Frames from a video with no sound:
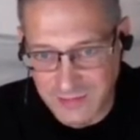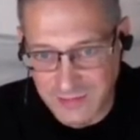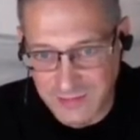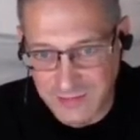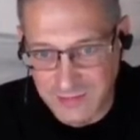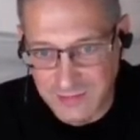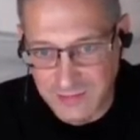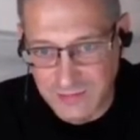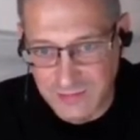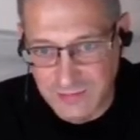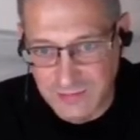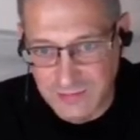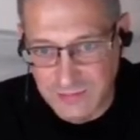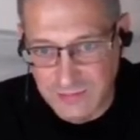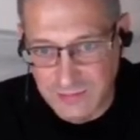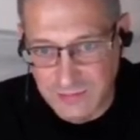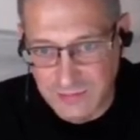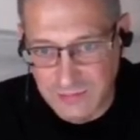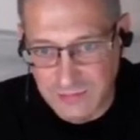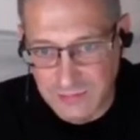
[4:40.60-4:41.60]

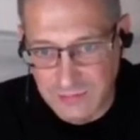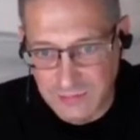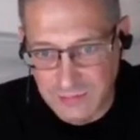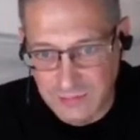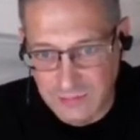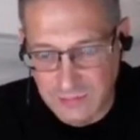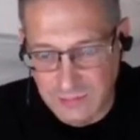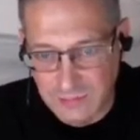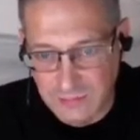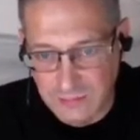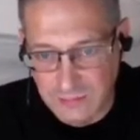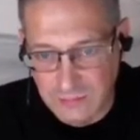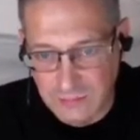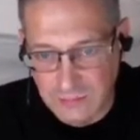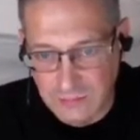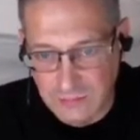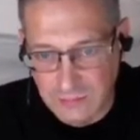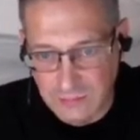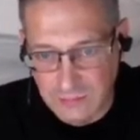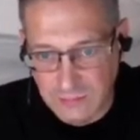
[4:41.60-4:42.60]

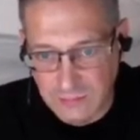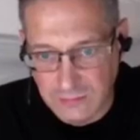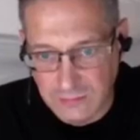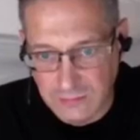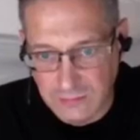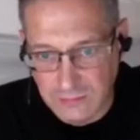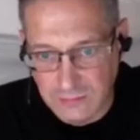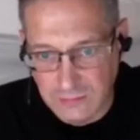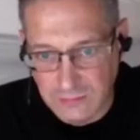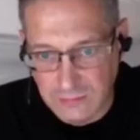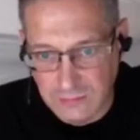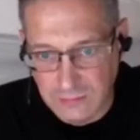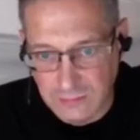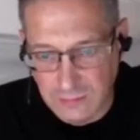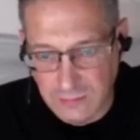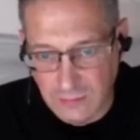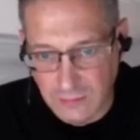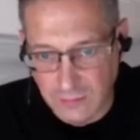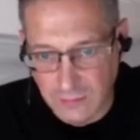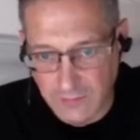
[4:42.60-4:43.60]

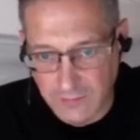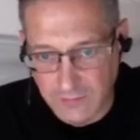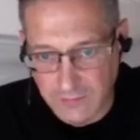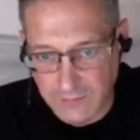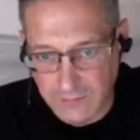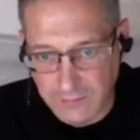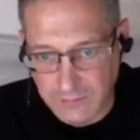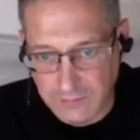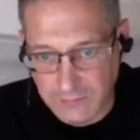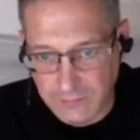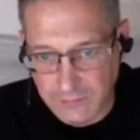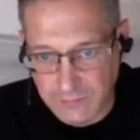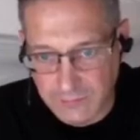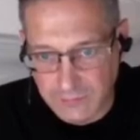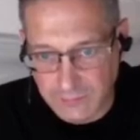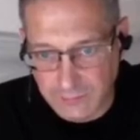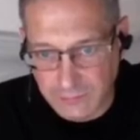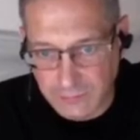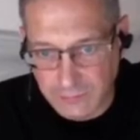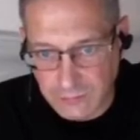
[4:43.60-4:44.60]

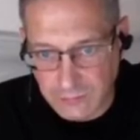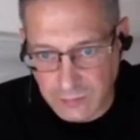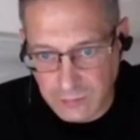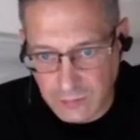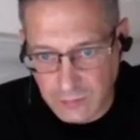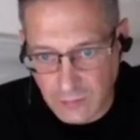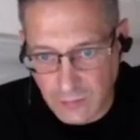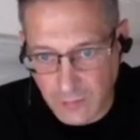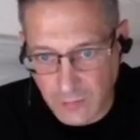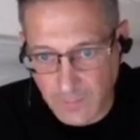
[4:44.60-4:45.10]
(not speaking)